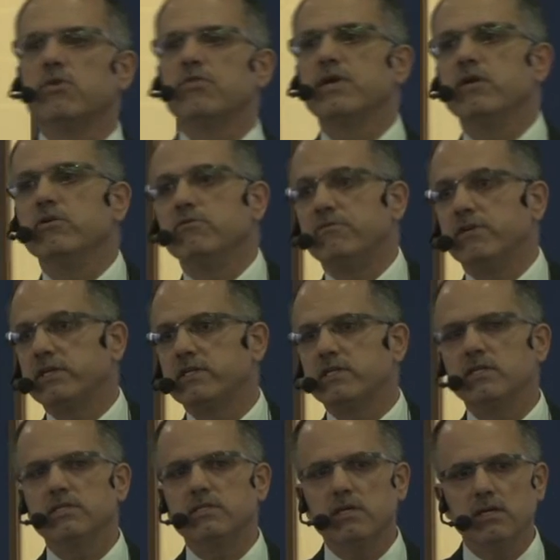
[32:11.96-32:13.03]
with the
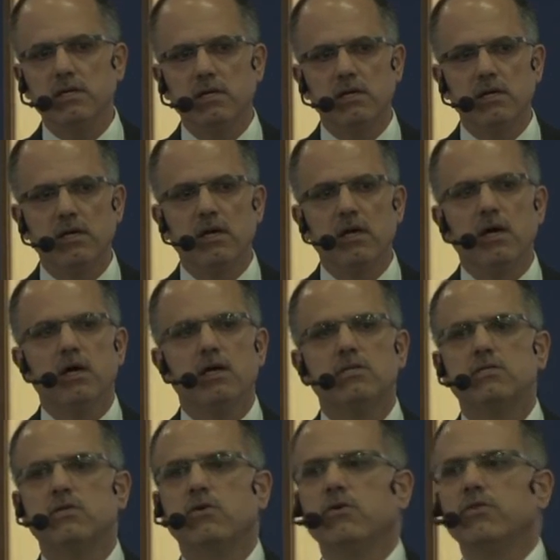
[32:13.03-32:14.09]
universities.
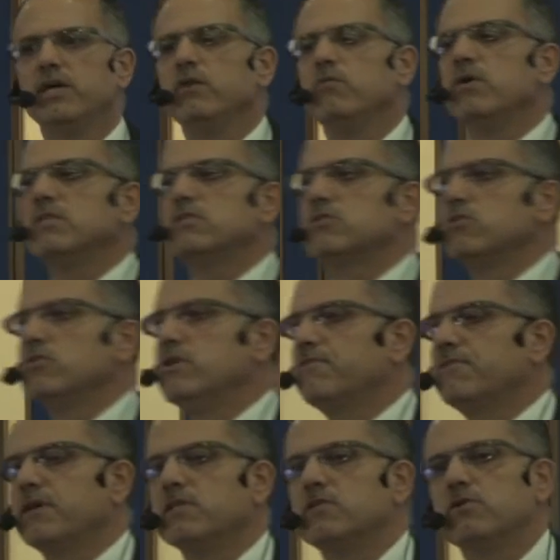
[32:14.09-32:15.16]
So they went to
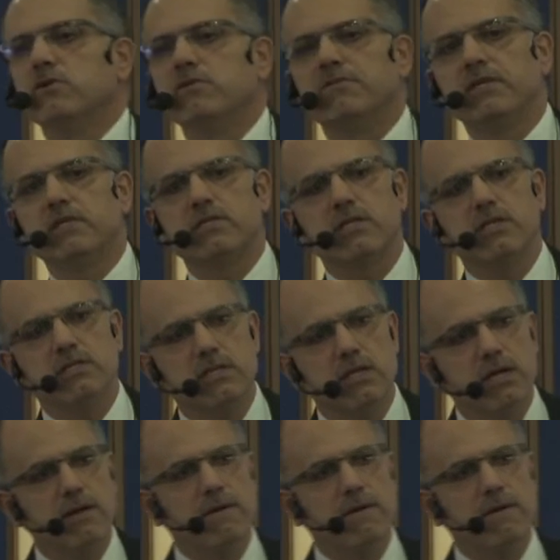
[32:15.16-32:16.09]
different universities,